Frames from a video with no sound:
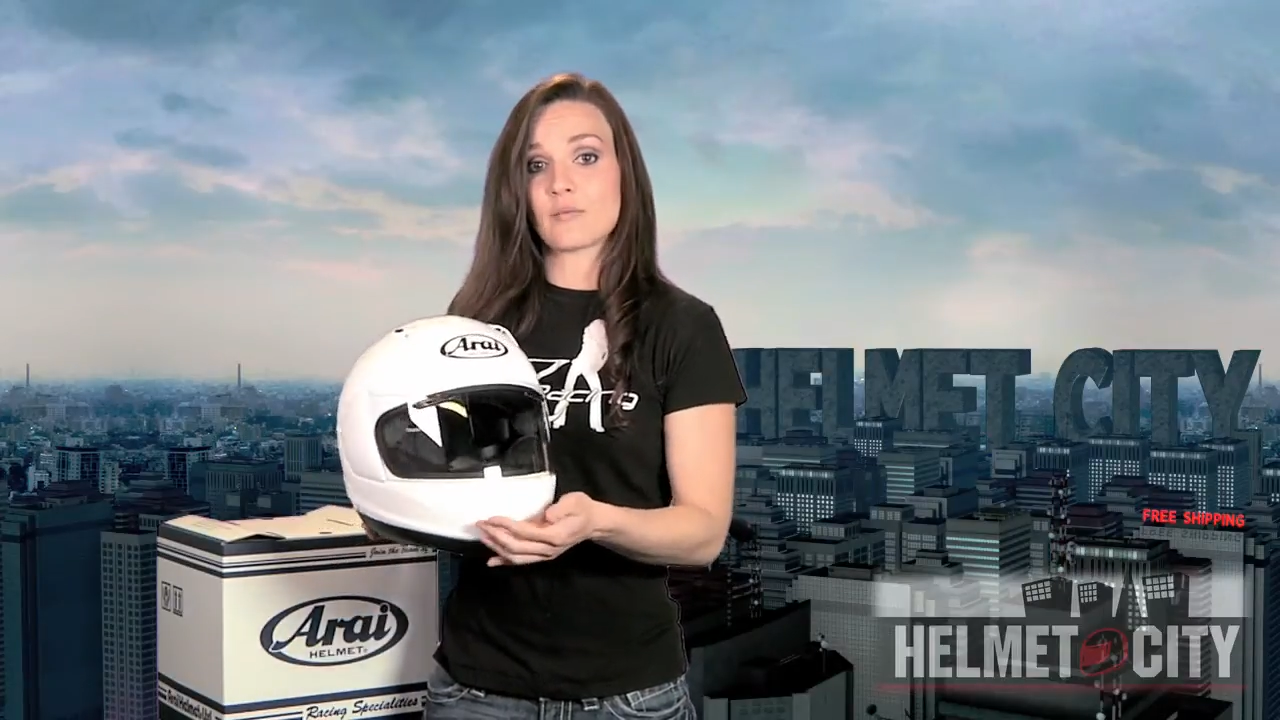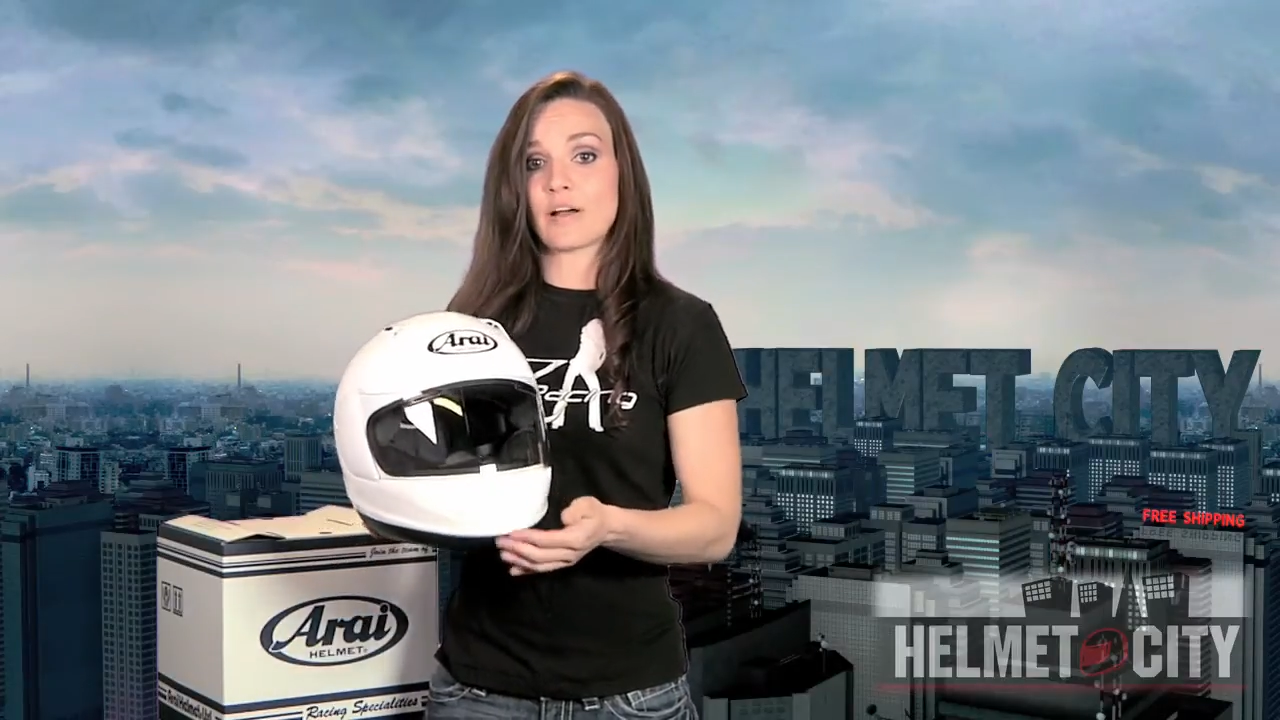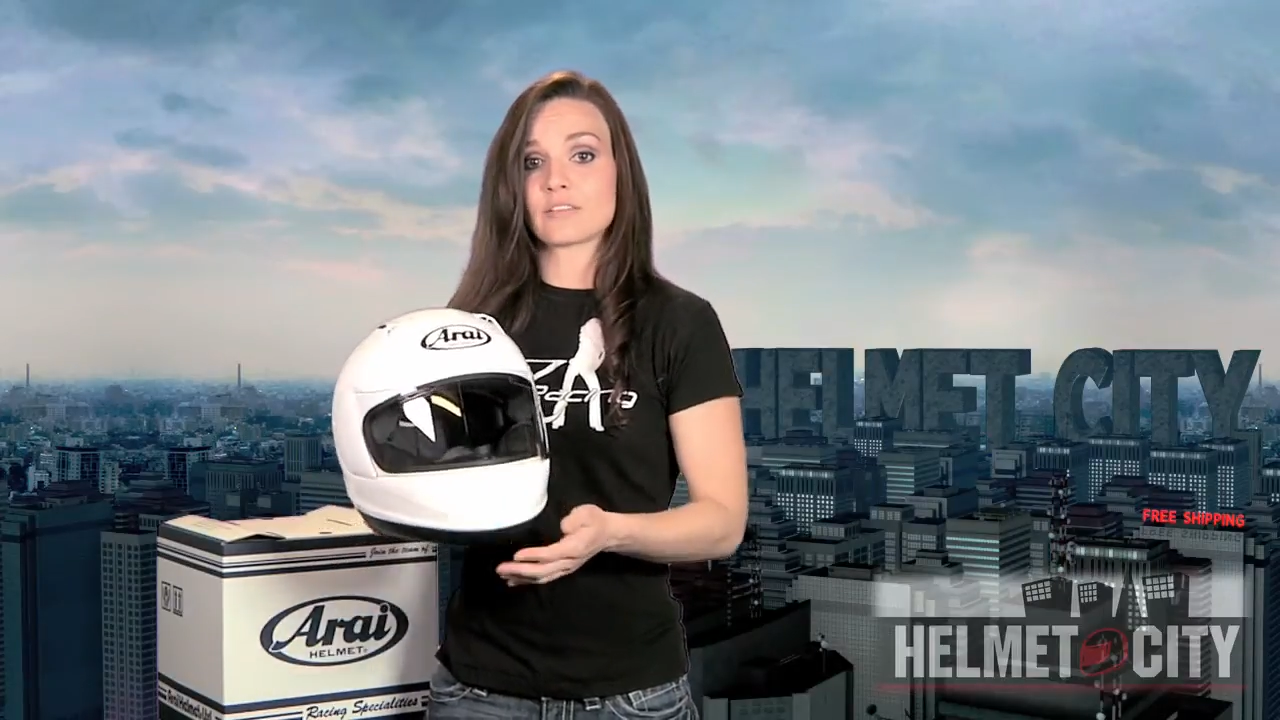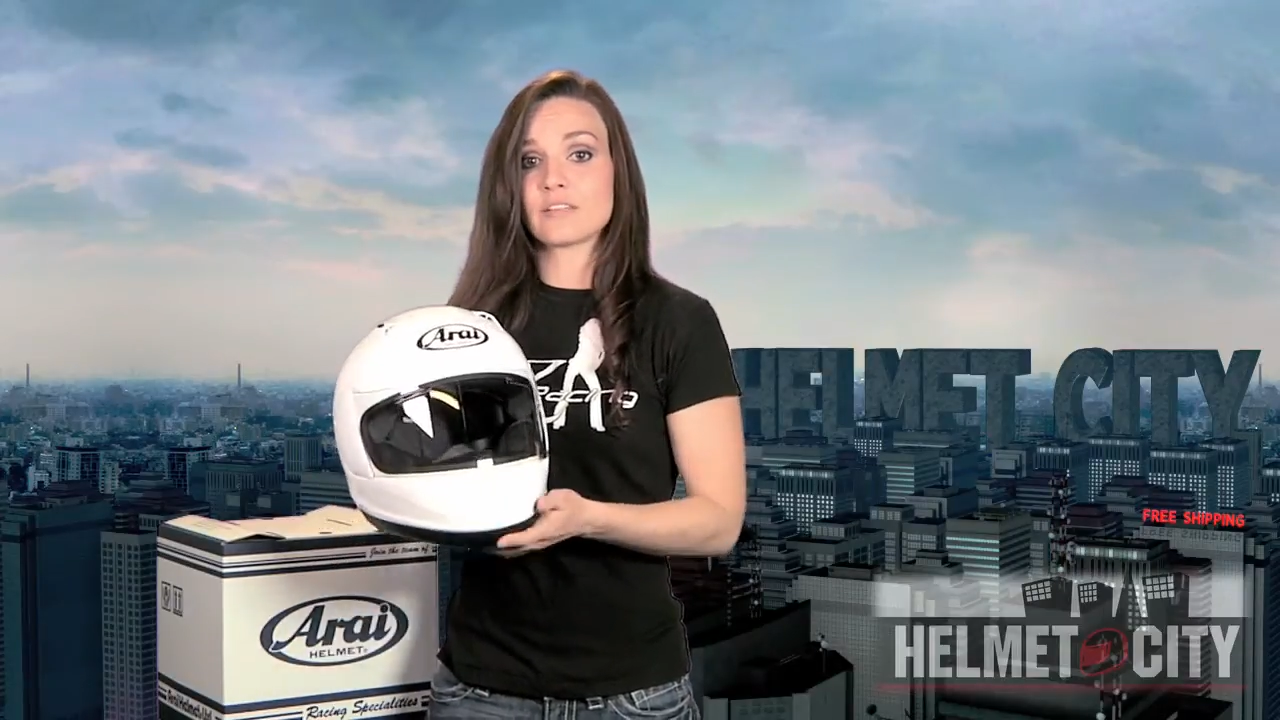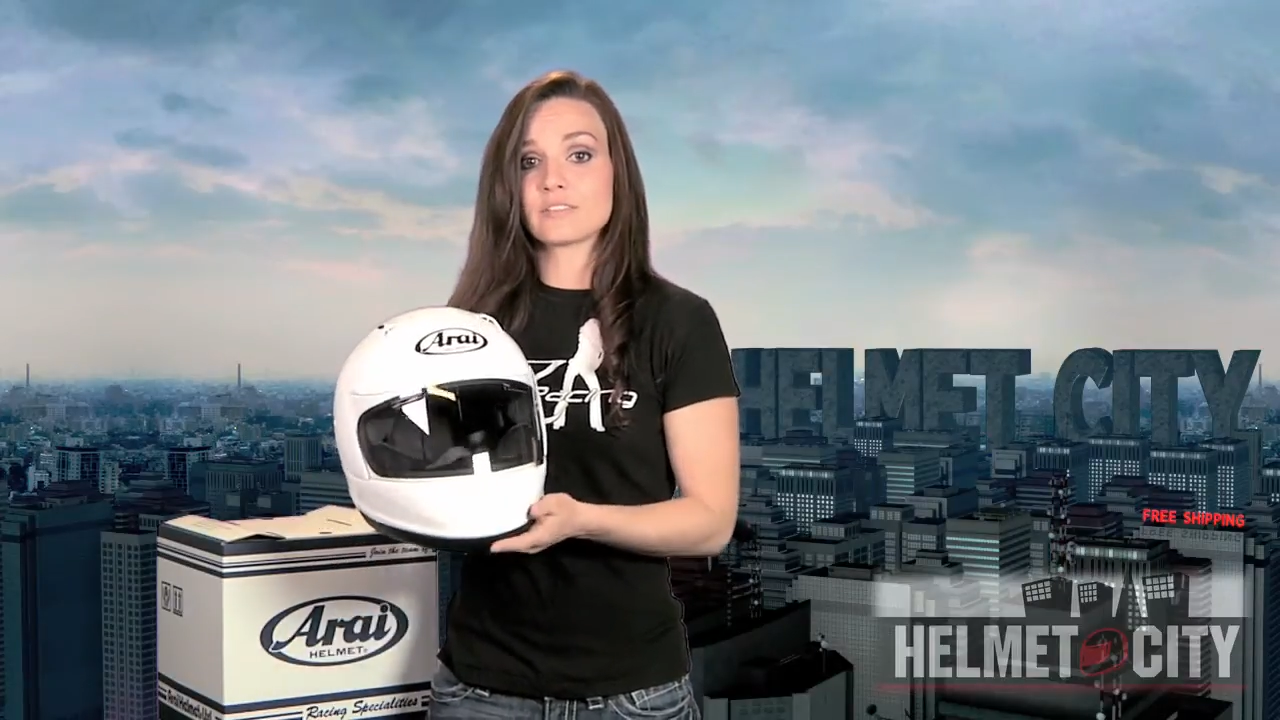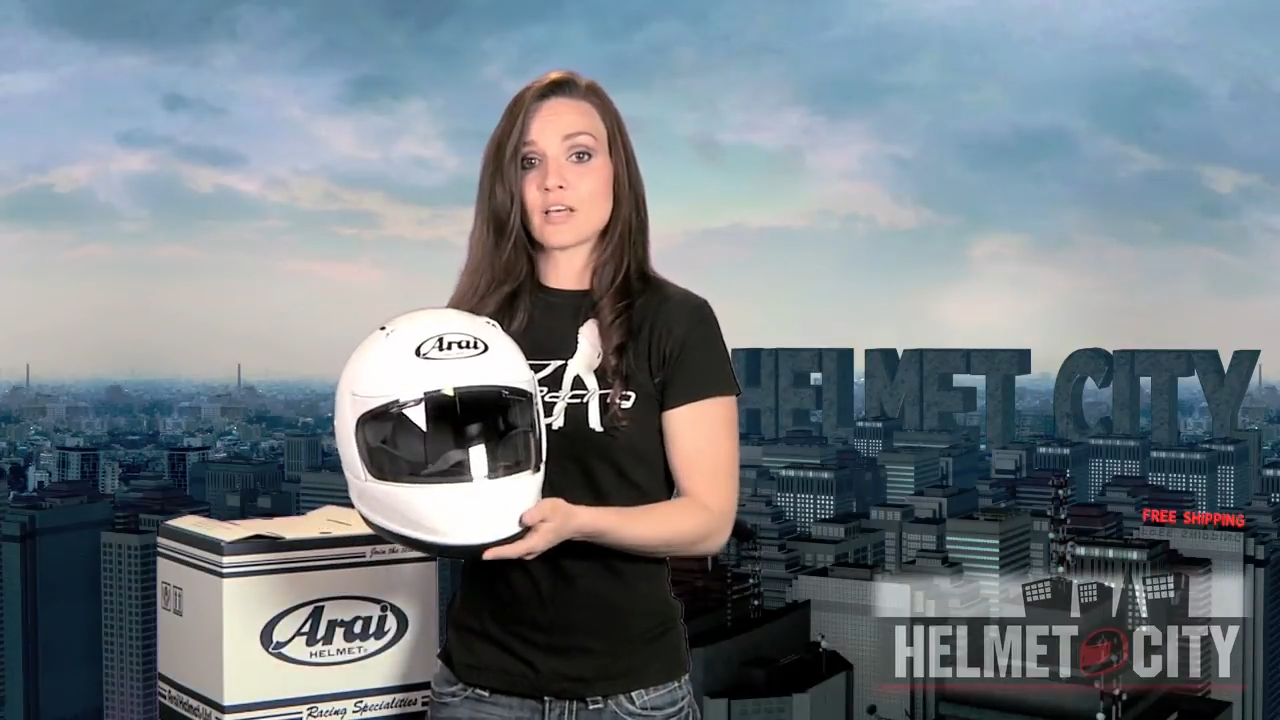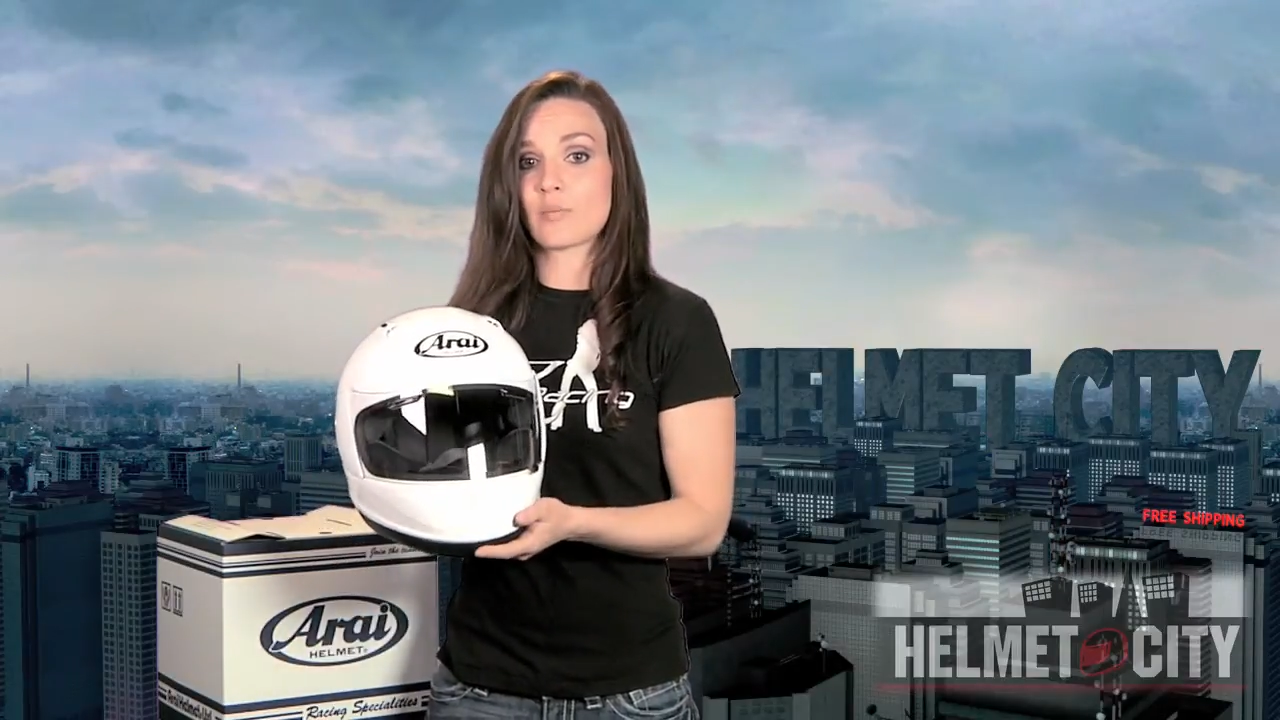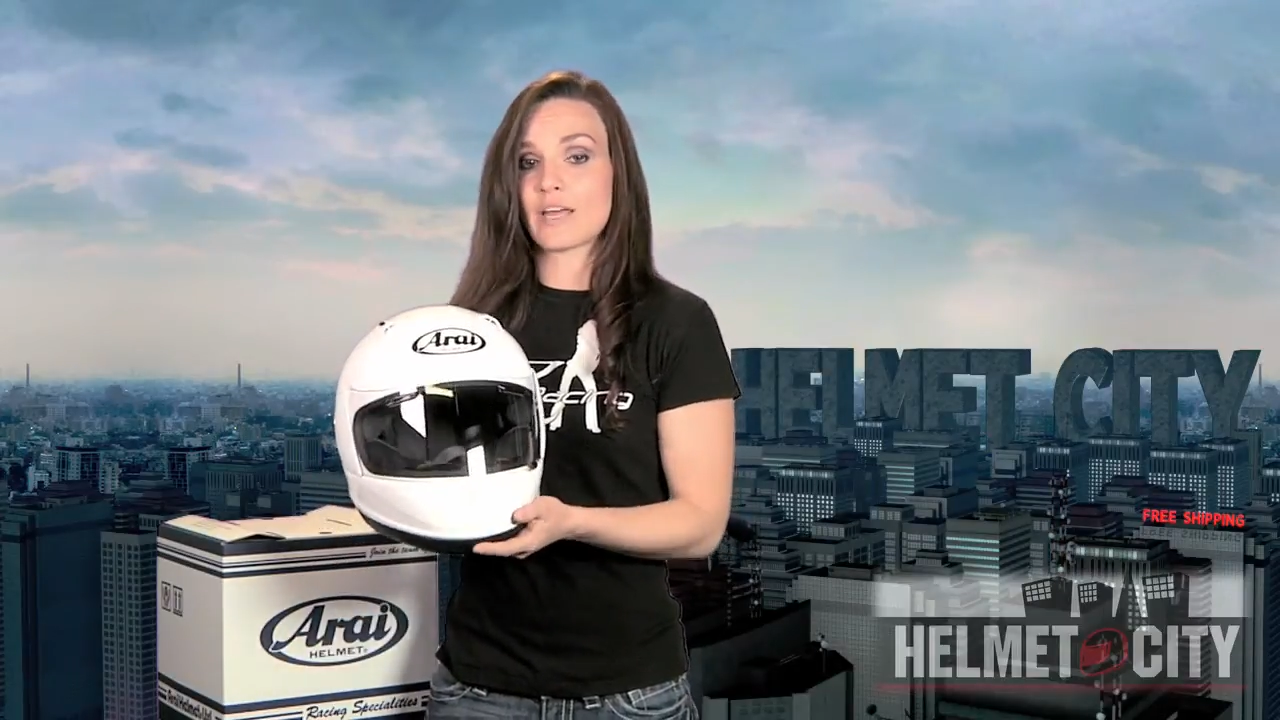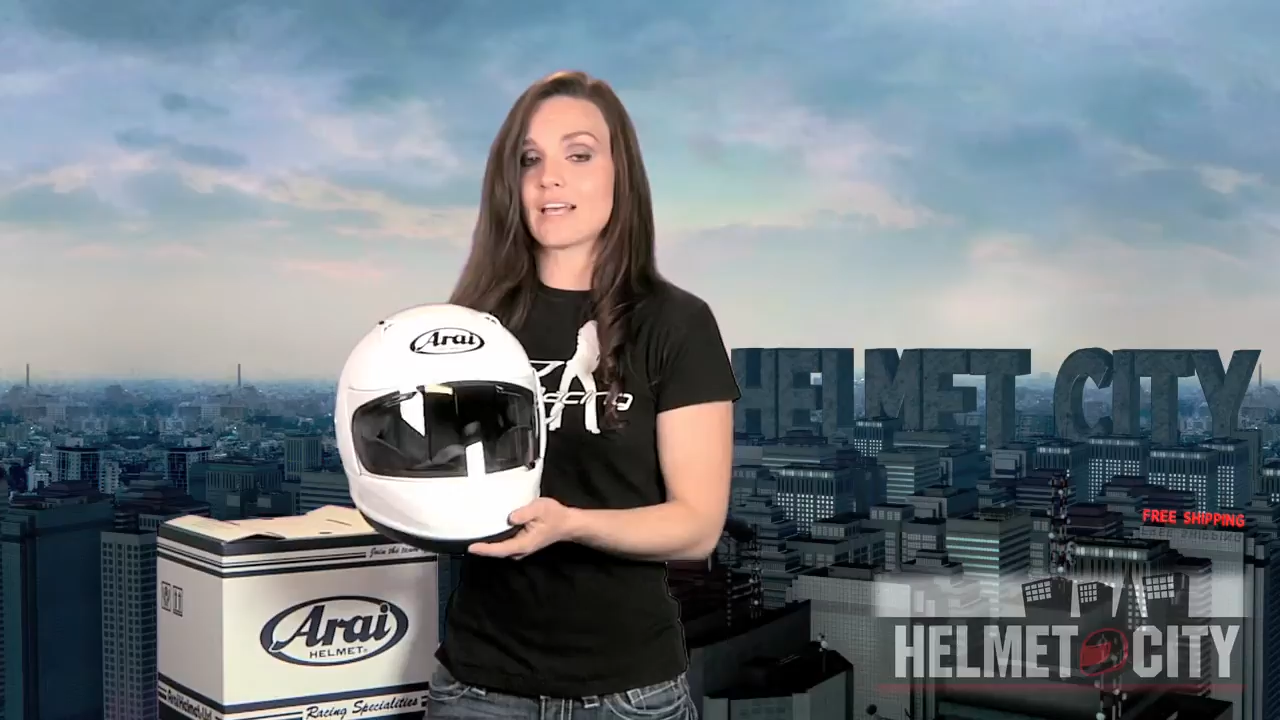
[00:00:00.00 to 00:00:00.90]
about this helmet